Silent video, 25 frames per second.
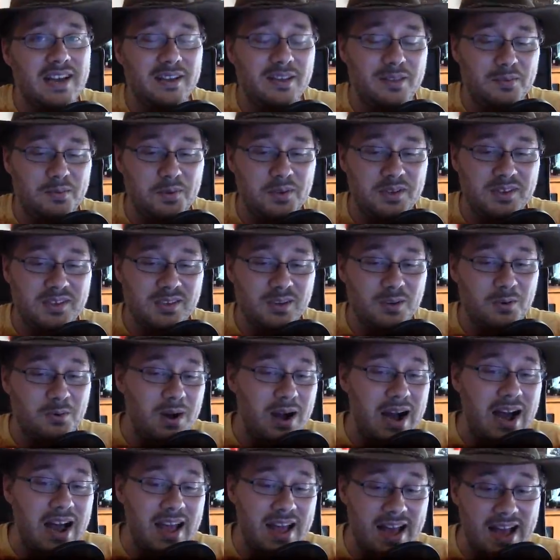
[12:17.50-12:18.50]
E3, so
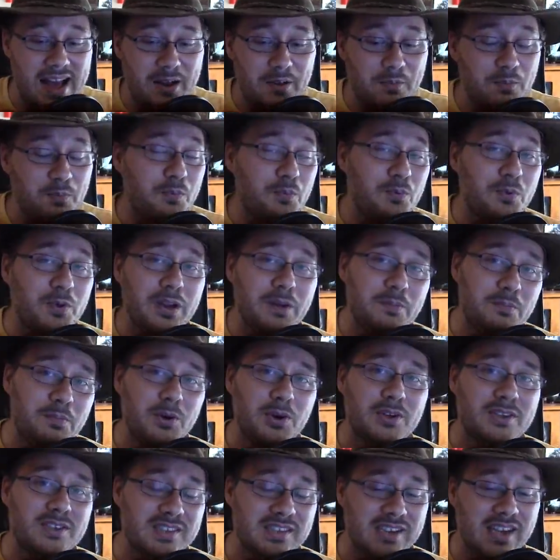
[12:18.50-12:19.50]
I had a pretty
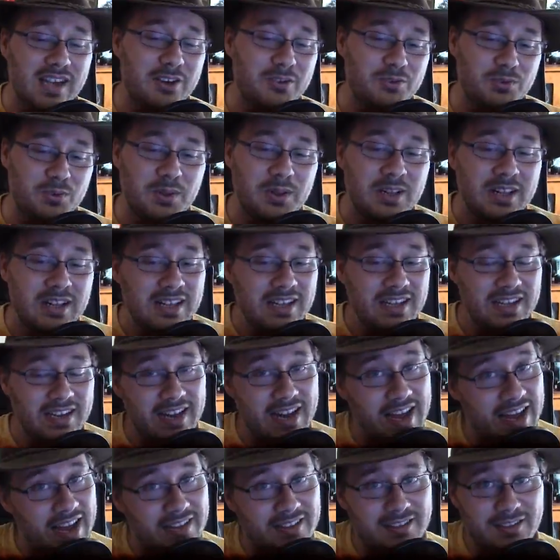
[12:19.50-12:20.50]
booked schedule, and
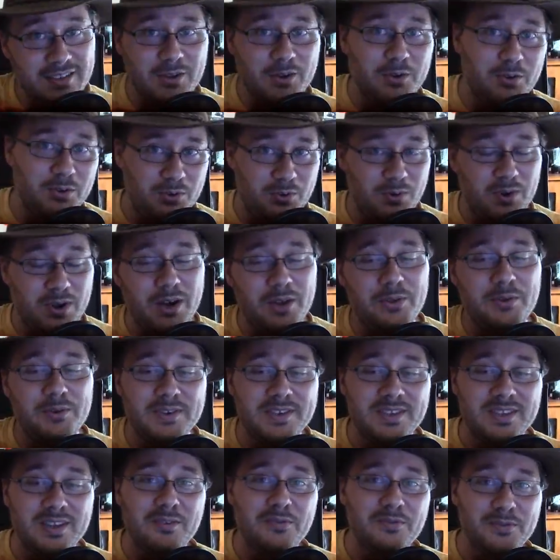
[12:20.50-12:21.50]
I had to go do other
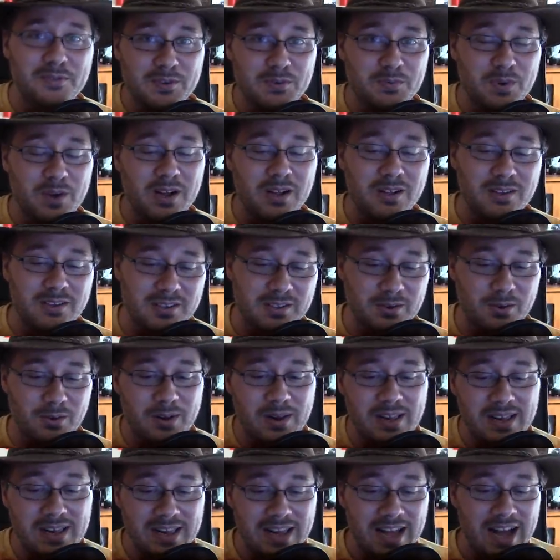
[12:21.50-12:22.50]
stuff as well, so
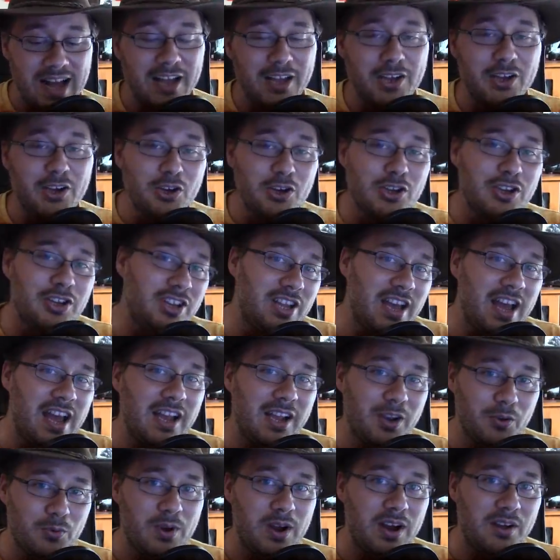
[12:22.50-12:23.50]
I couldn't
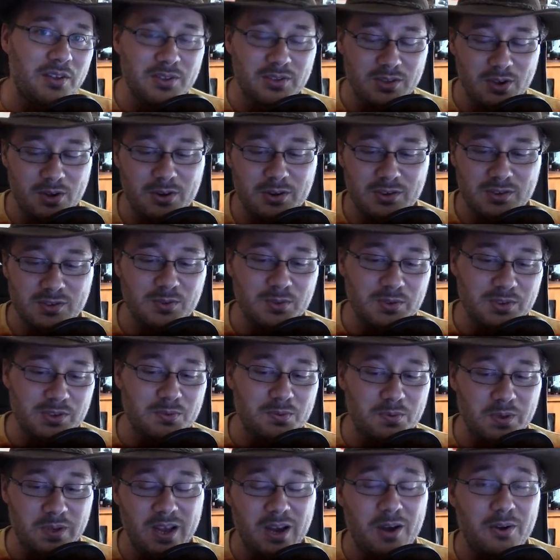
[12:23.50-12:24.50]
hang around the Dark Souls
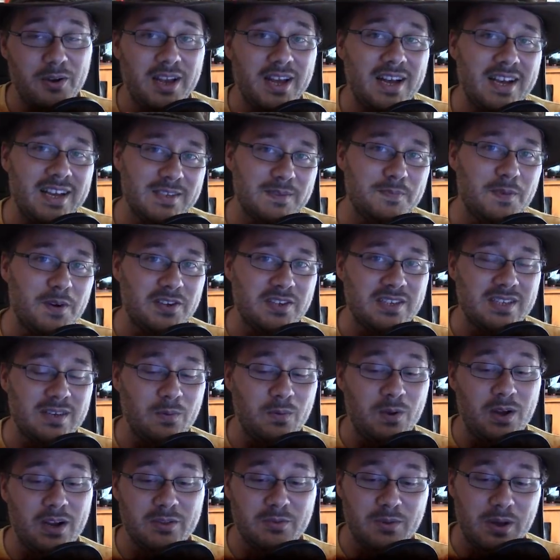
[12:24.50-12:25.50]
3 area as much as I
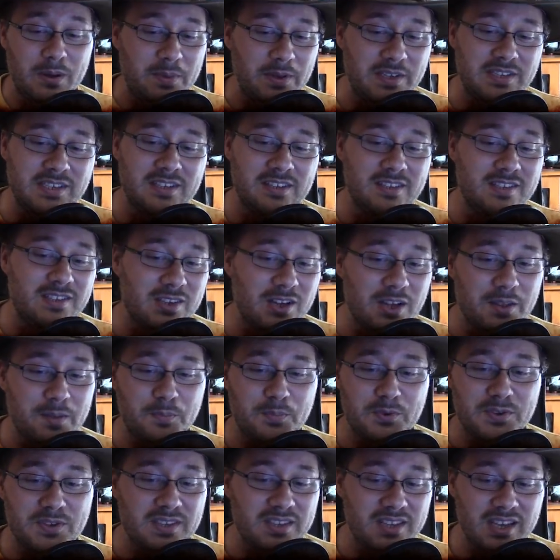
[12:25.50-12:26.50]
wanted to. I basically saw the
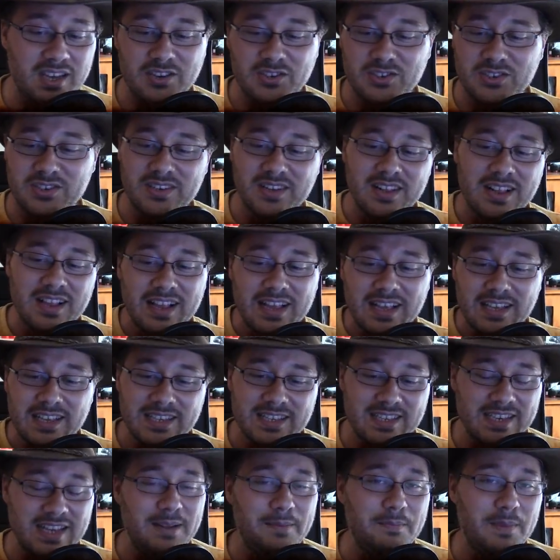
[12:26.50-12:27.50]
presentation,
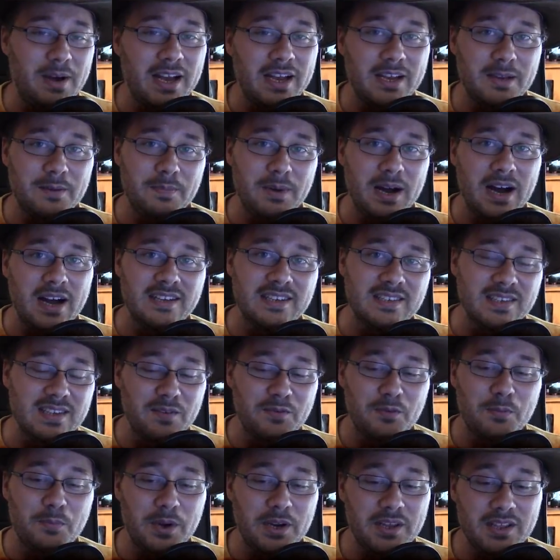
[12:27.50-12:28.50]
said my goodbyes to
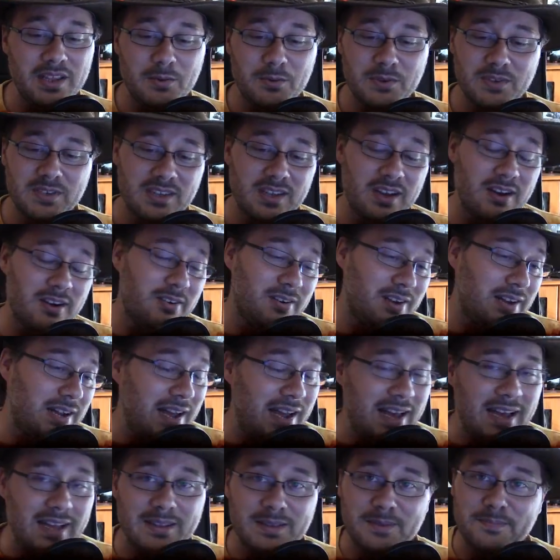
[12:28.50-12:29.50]
everybody that was there, and I
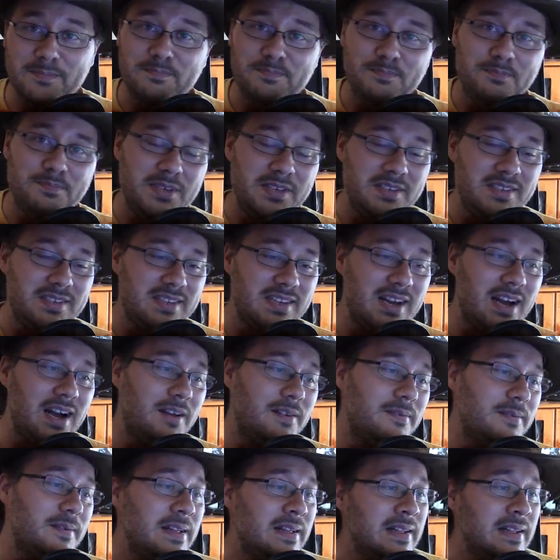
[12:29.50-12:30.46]
had to peace out.